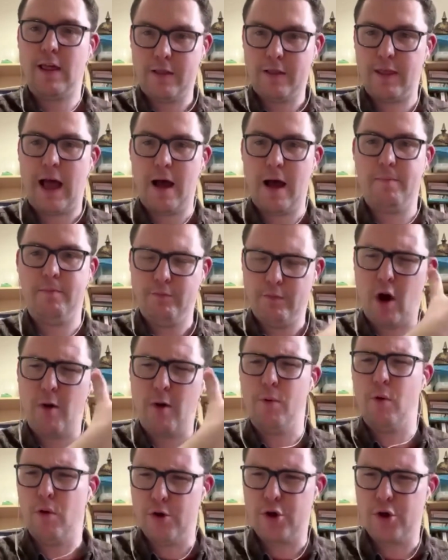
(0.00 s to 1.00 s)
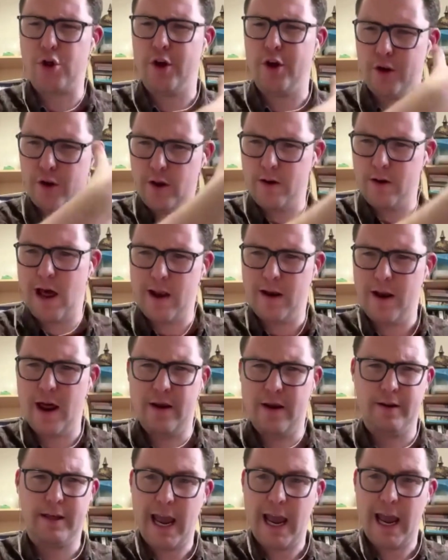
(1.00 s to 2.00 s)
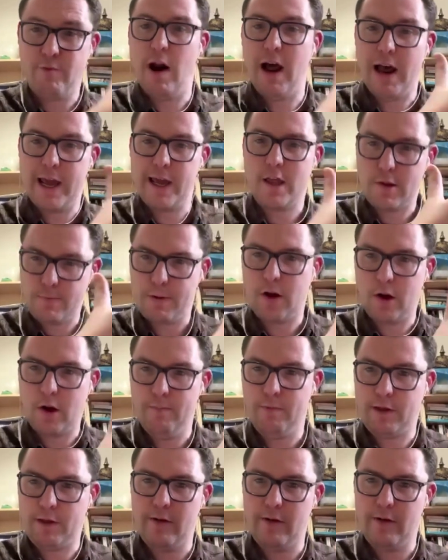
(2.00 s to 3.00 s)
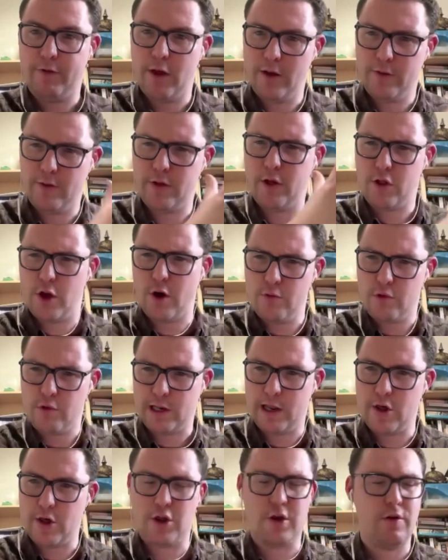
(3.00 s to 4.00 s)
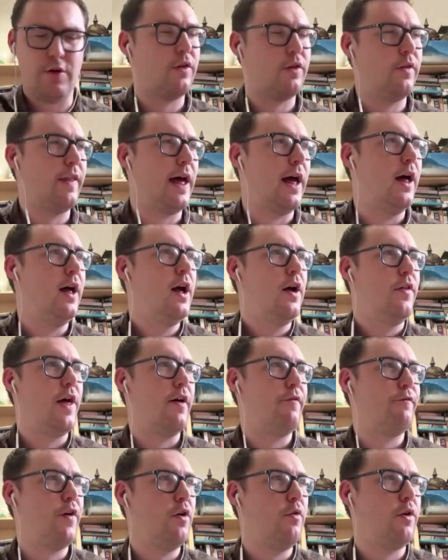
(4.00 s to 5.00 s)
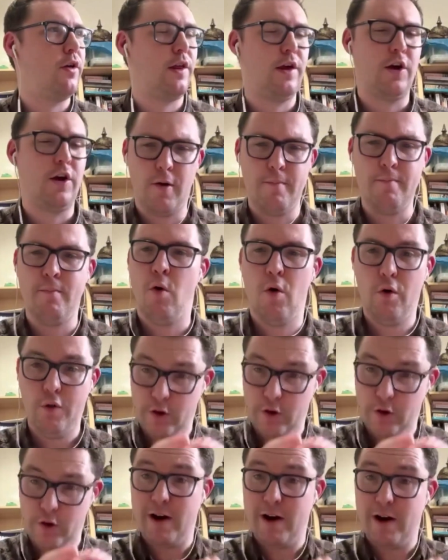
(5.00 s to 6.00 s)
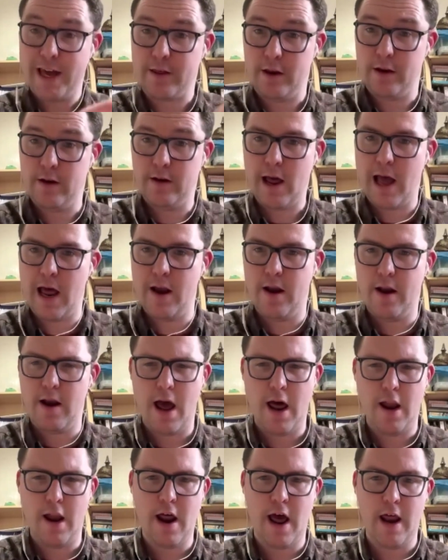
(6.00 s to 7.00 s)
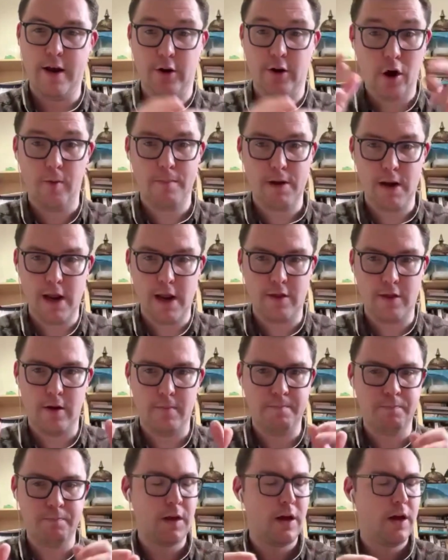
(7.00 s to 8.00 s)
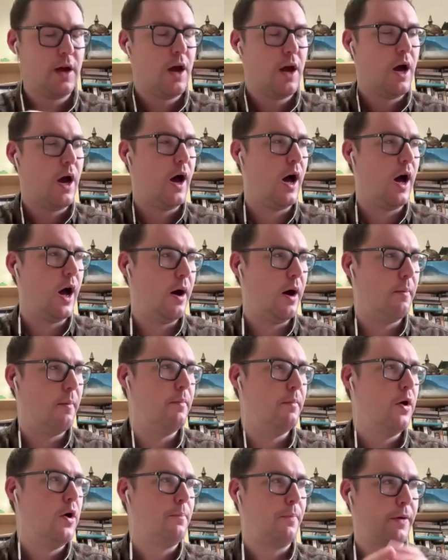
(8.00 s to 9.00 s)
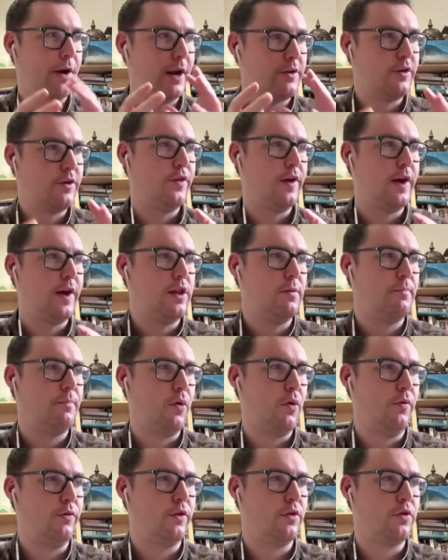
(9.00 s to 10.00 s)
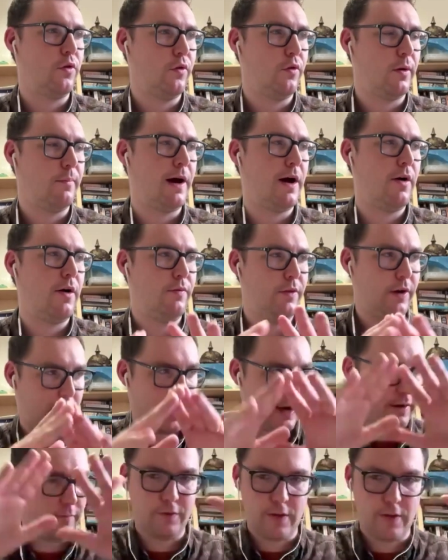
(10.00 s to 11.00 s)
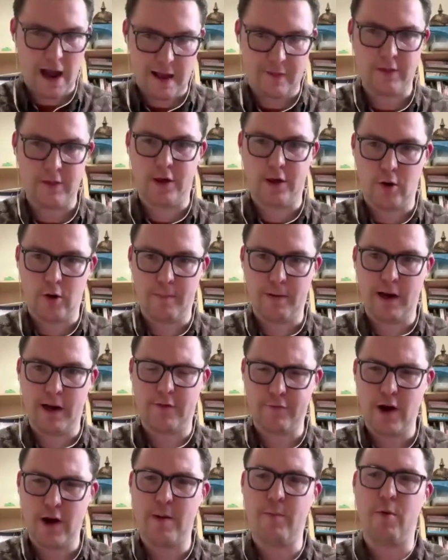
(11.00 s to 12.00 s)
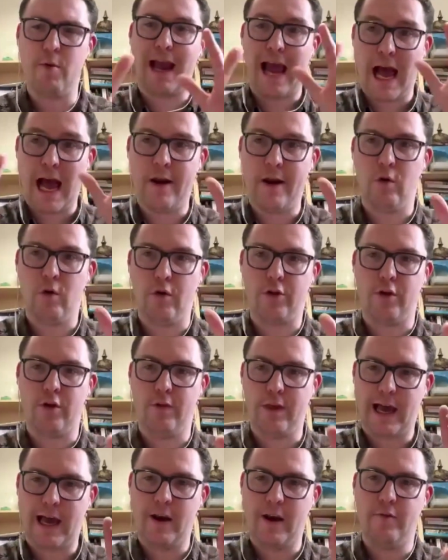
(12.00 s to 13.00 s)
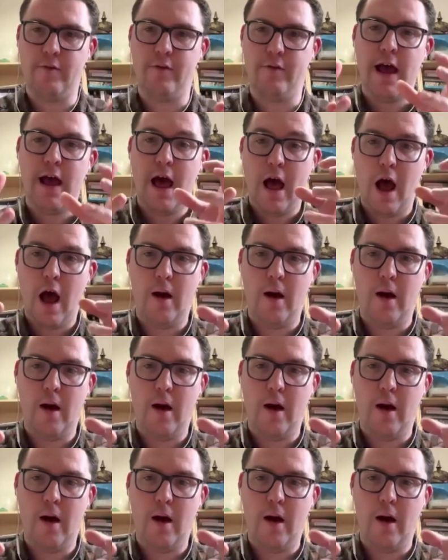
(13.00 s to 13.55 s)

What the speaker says: that abortion and gay rights becomes kind of the social issues that they're focusing on more than race and communism. But I do think it's important to talk about the kind of anti-communist framework and also the kind of